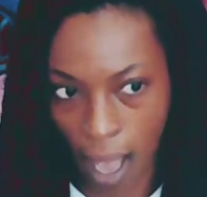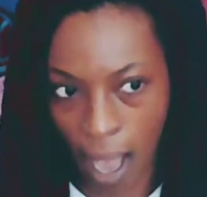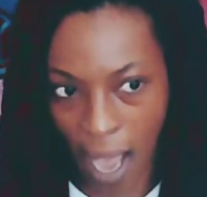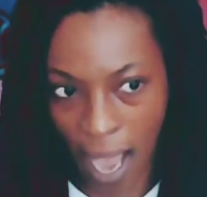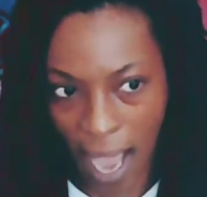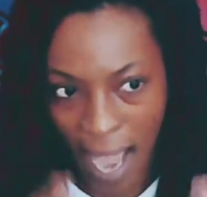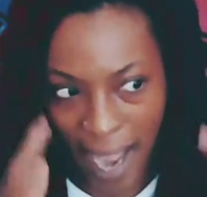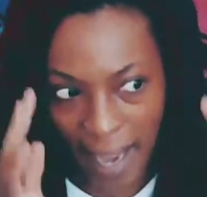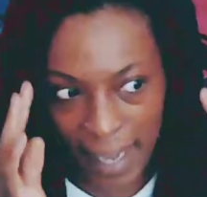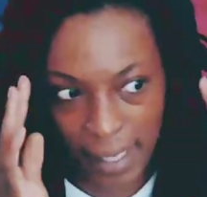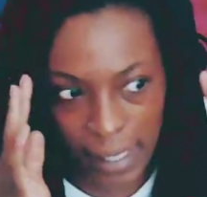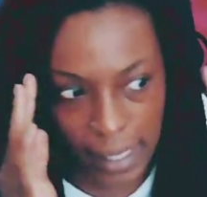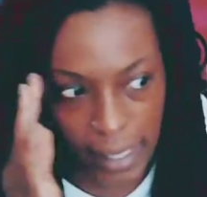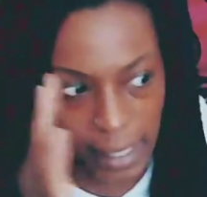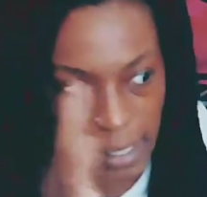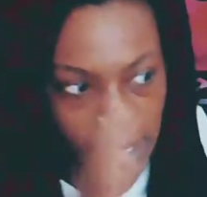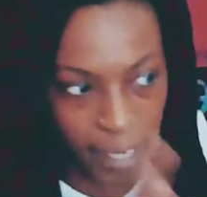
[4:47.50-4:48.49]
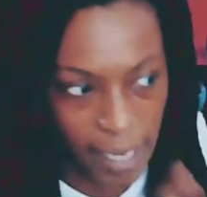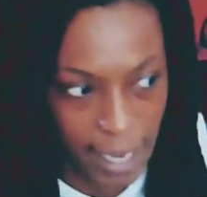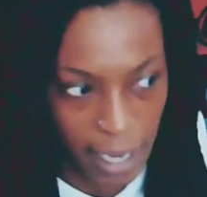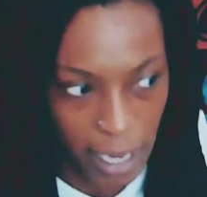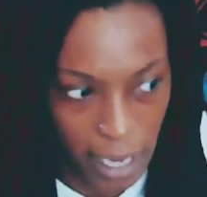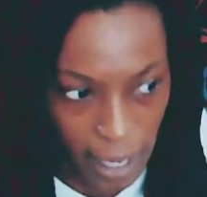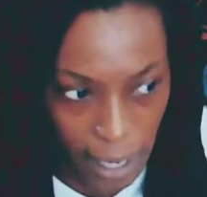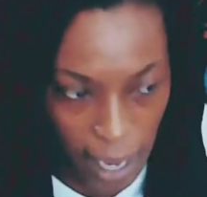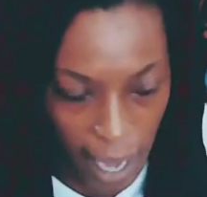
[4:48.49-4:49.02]
I see
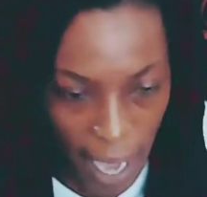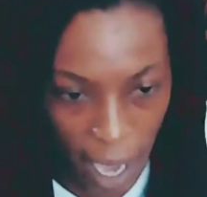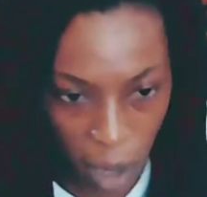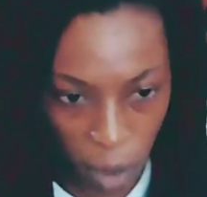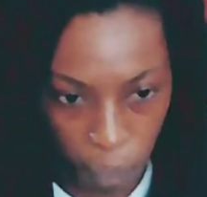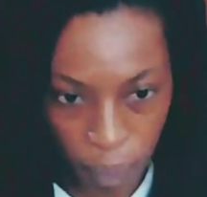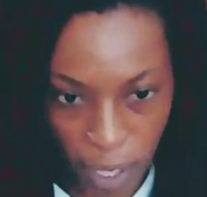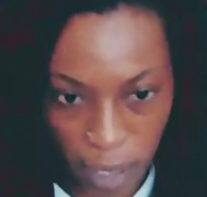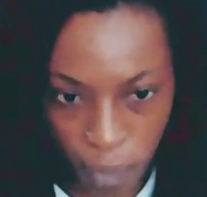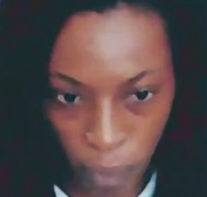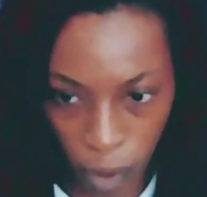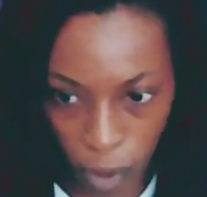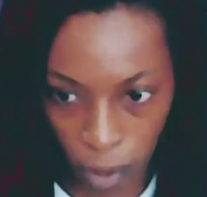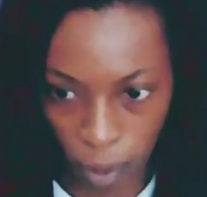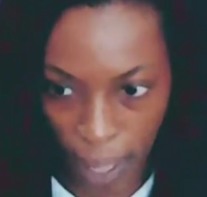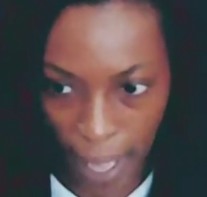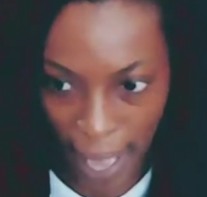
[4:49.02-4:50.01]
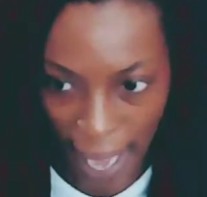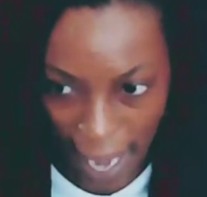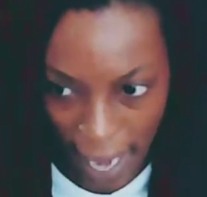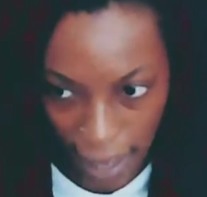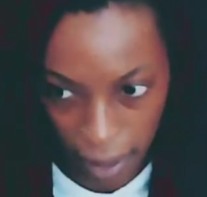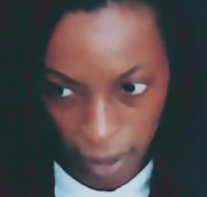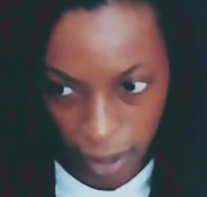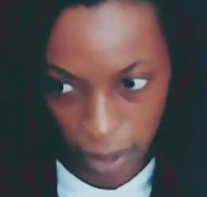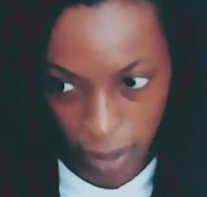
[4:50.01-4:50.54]
how people
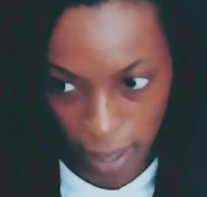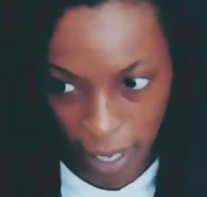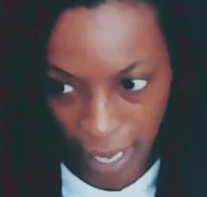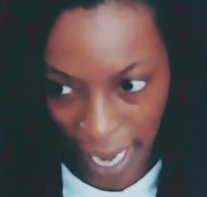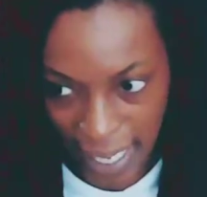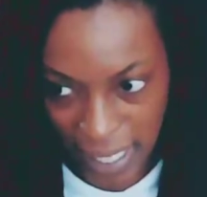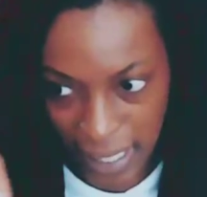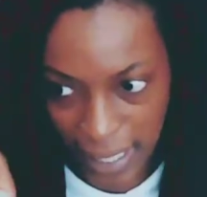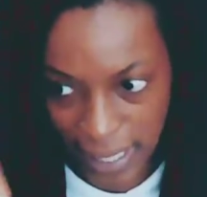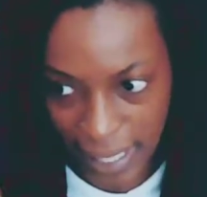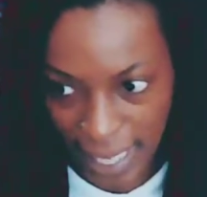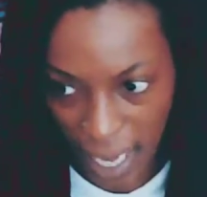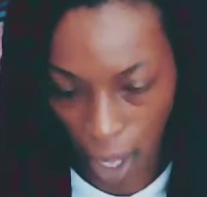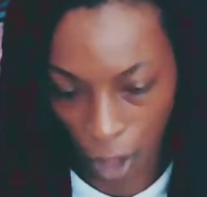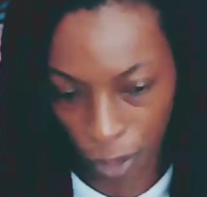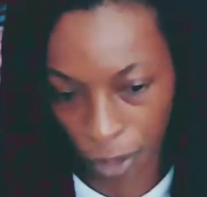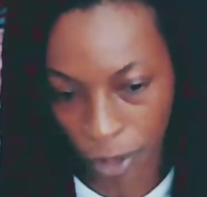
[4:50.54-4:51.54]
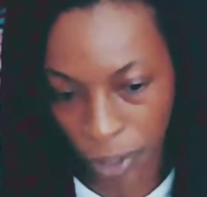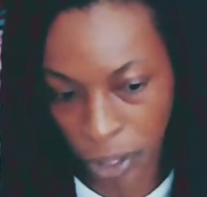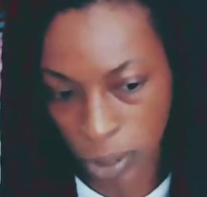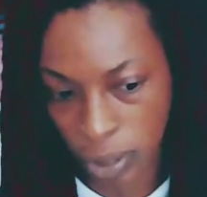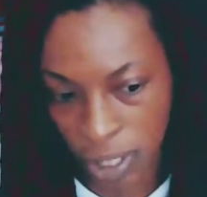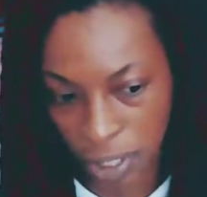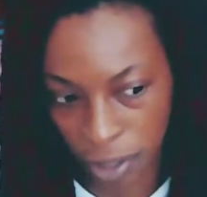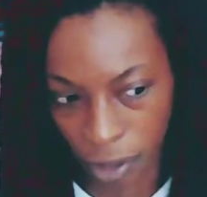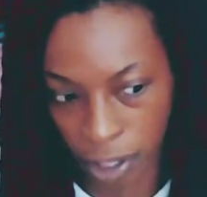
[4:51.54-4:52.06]
act and I see how they're
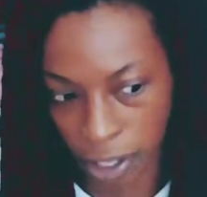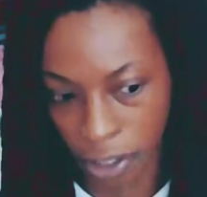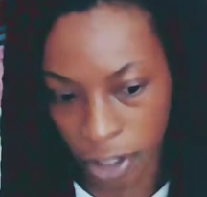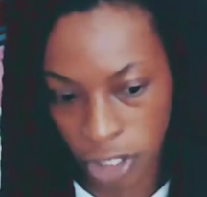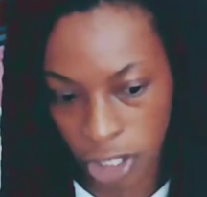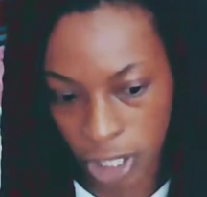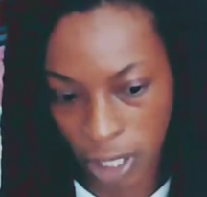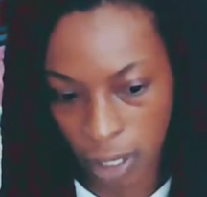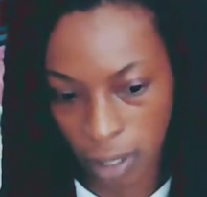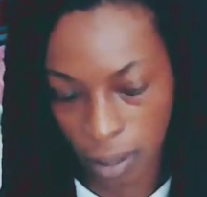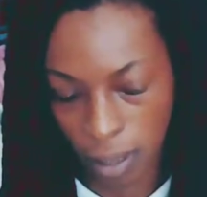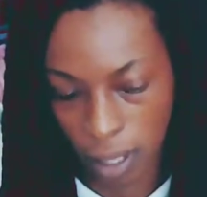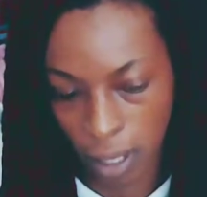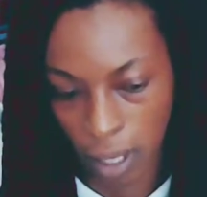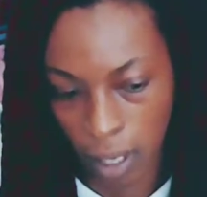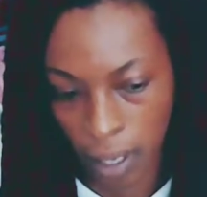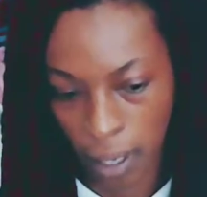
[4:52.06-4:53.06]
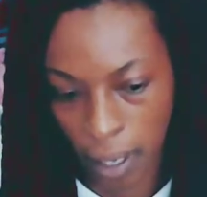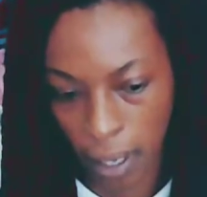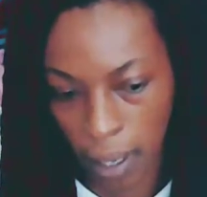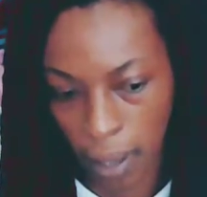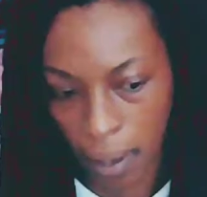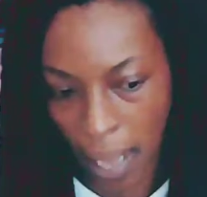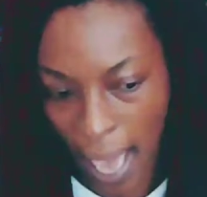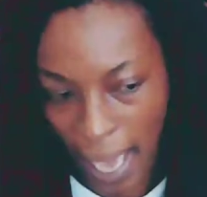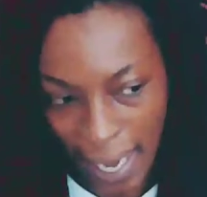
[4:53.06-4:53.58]
using their energy.
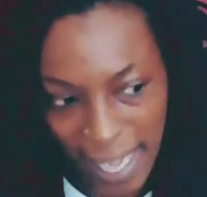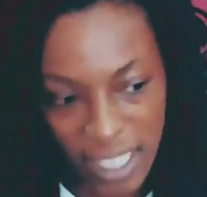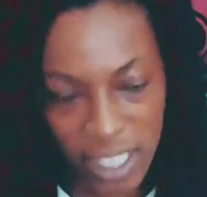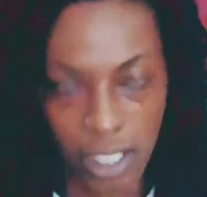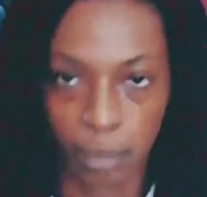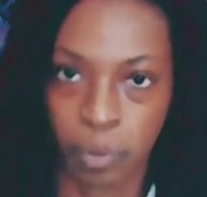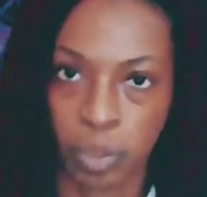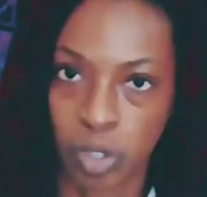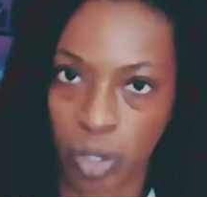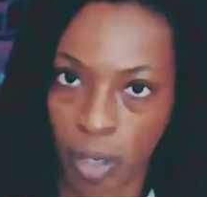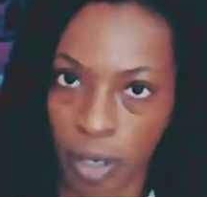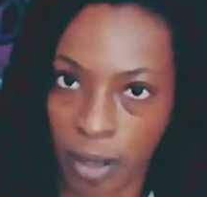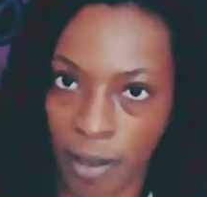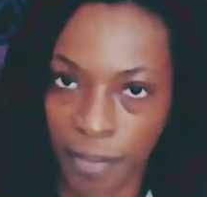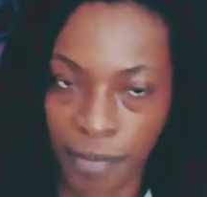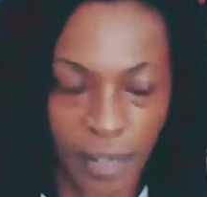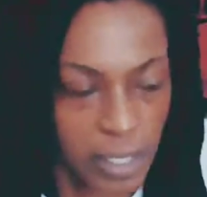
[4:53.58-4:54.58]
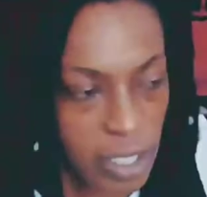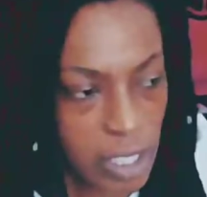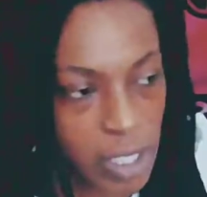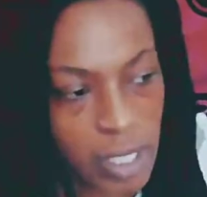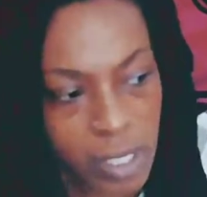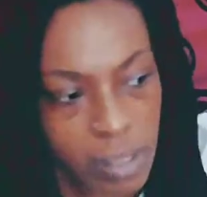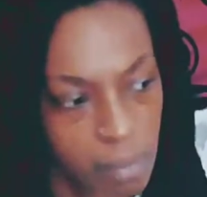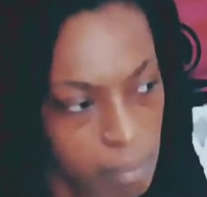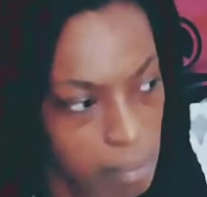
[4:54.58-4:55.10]
I like to observe and
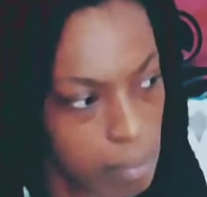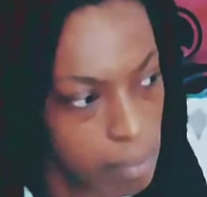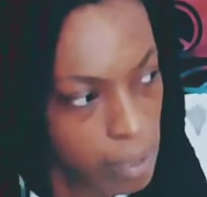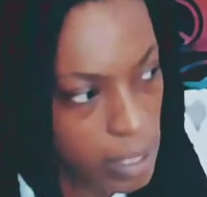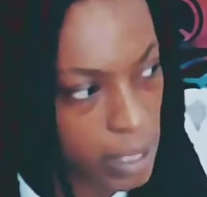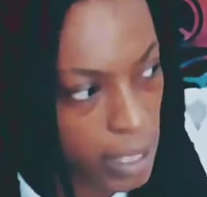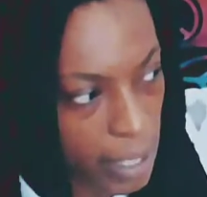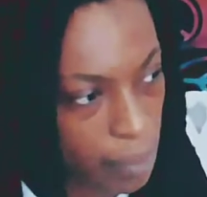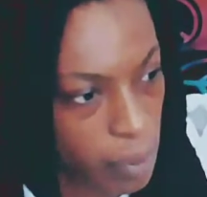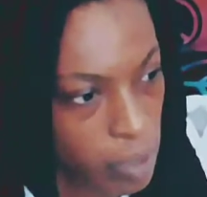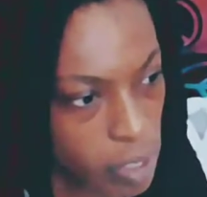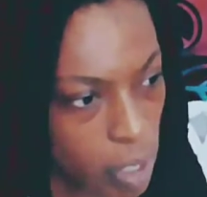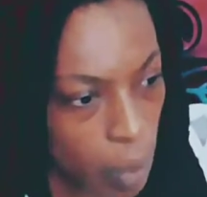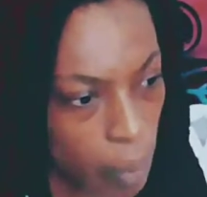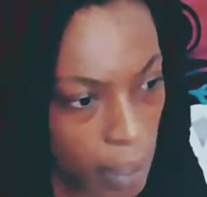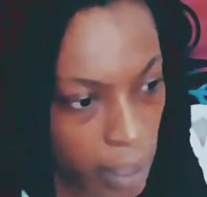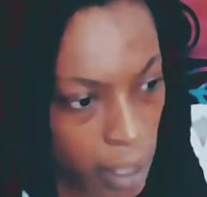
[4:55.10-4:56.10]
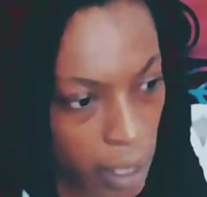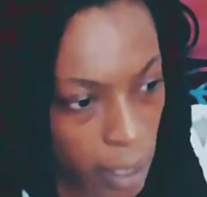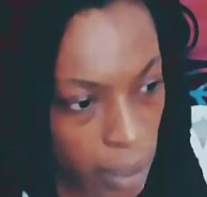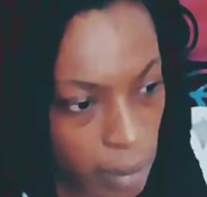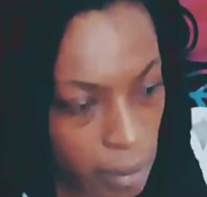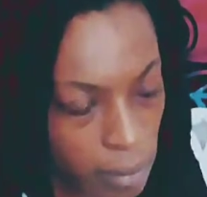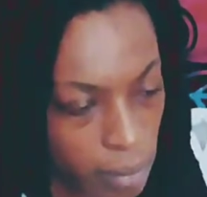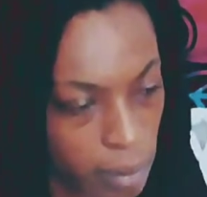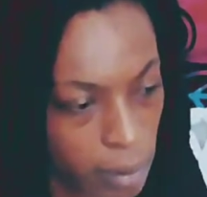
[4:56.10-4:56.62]
just see what's going
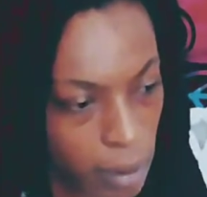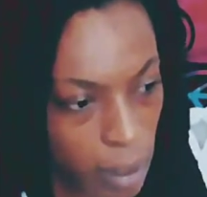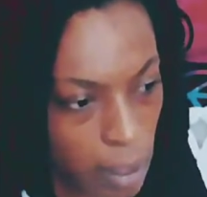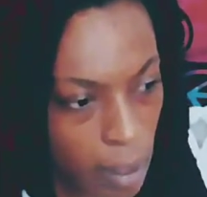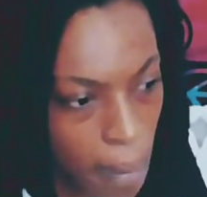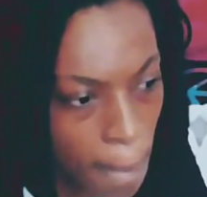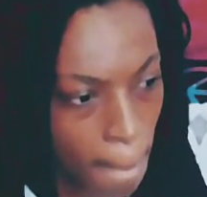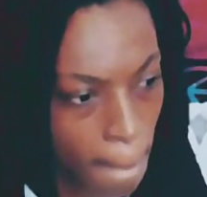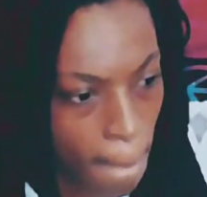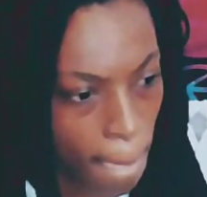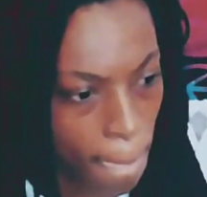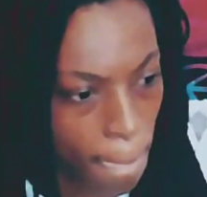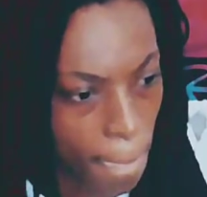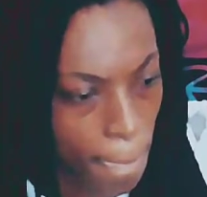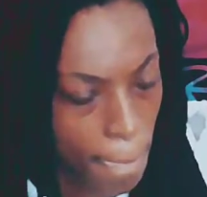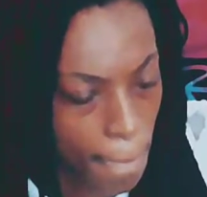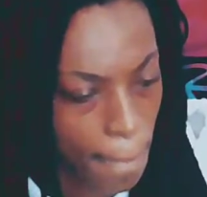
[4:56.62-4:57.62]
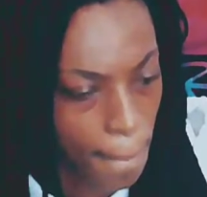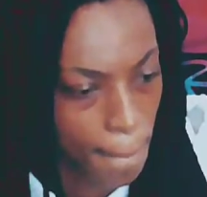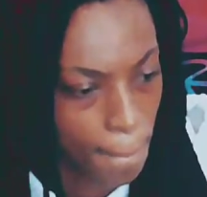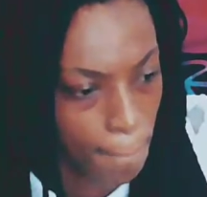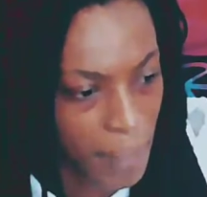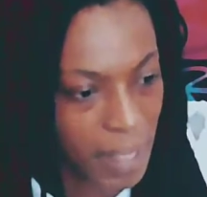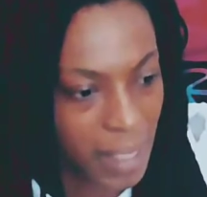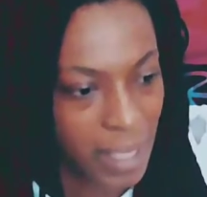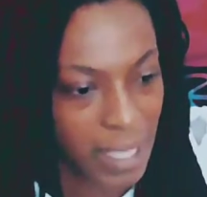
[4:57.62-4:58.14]
on.
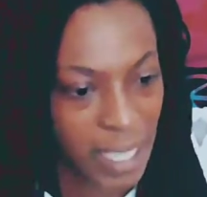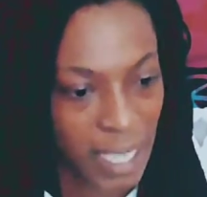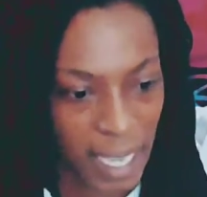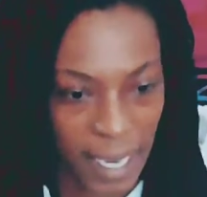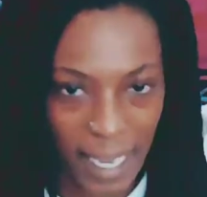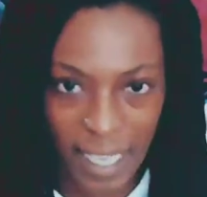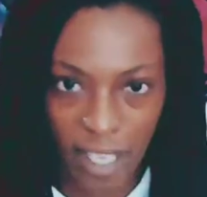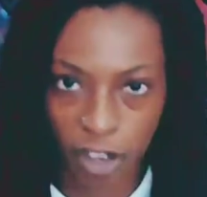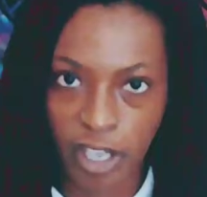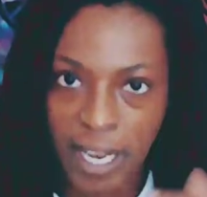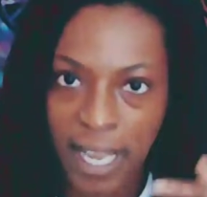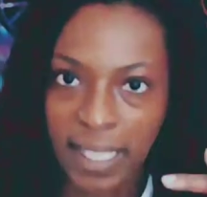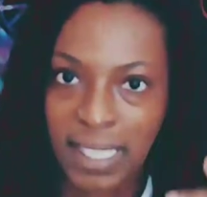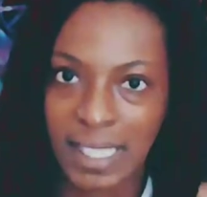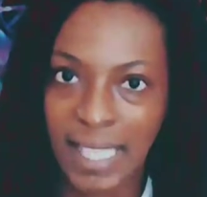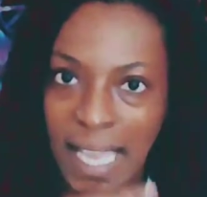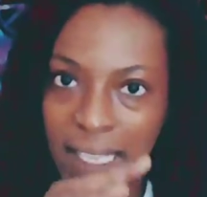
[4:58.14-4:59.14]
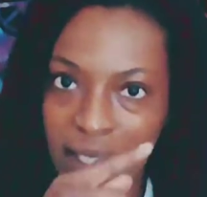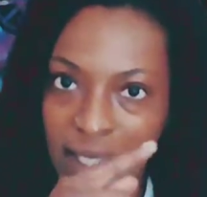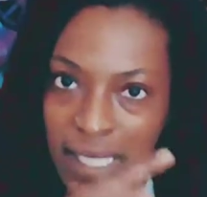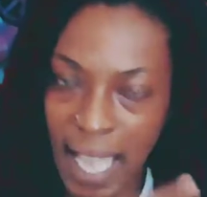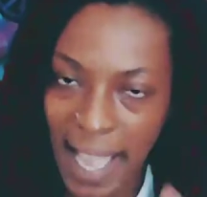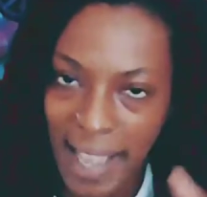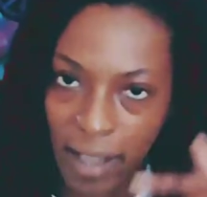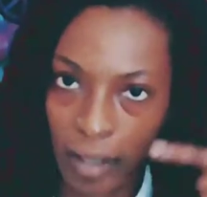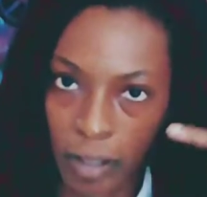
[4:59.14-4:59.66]
But then it creates that
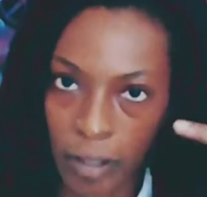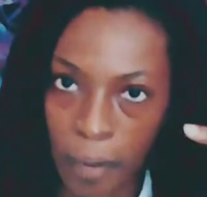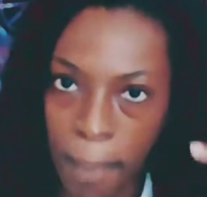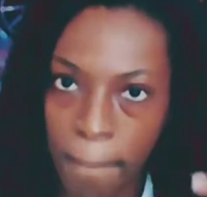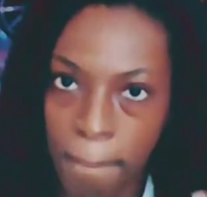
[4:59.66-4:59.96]
cycle.